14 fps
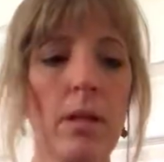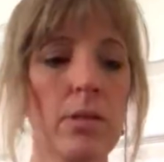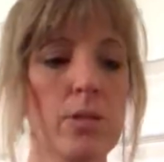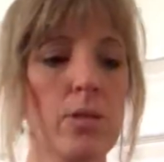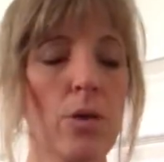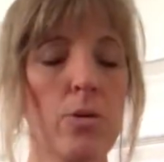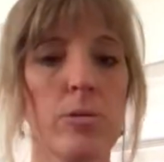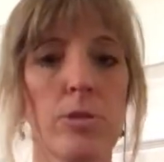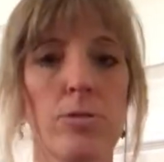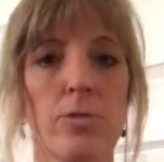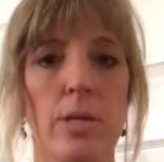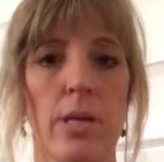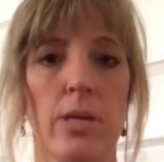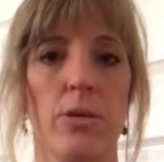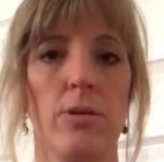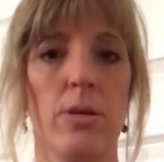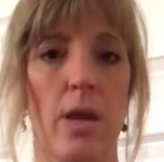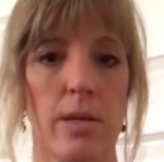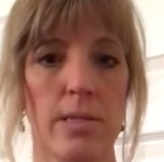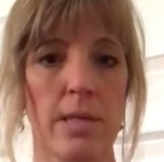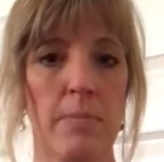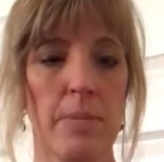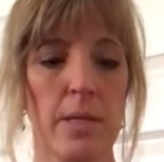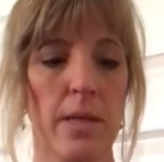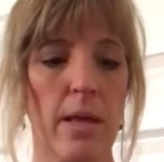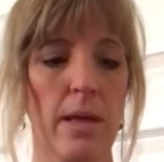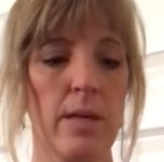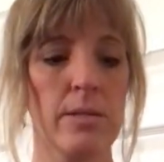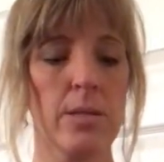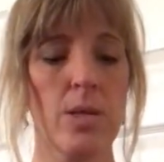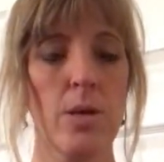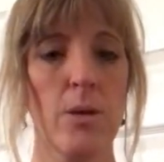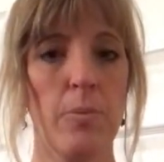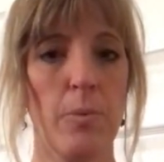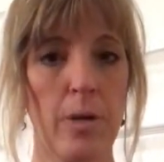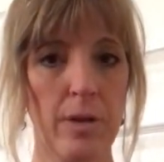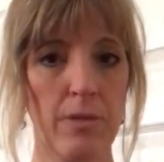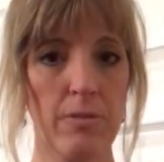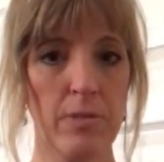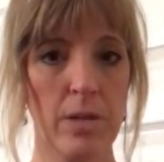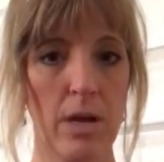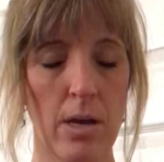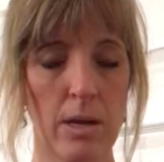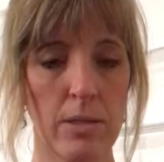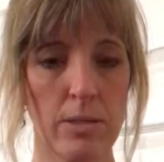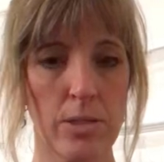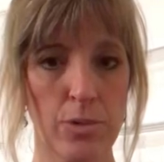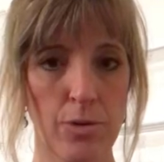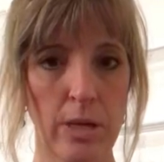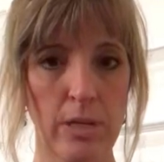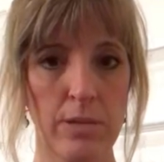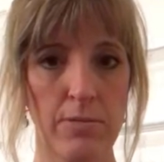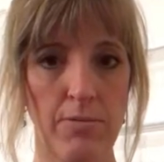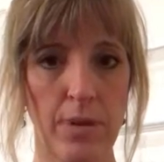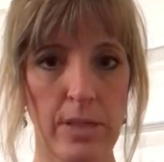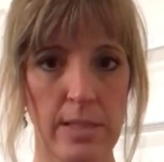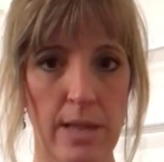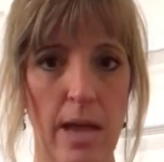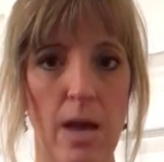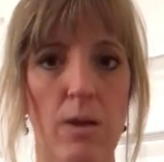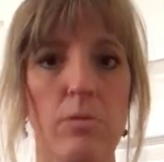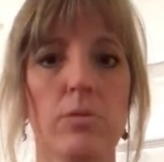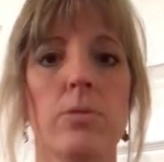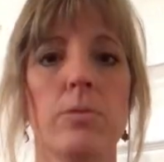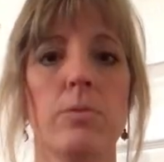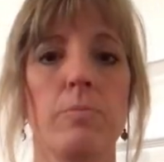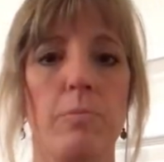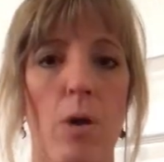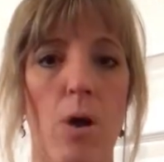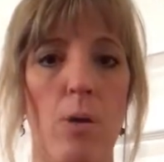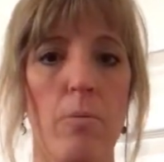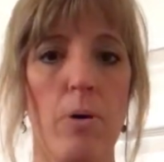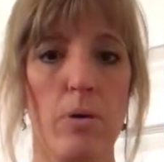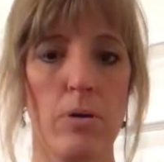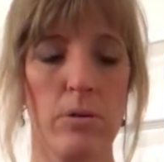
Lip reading: So you take your non-dominant hand, point it straight, facing out, palm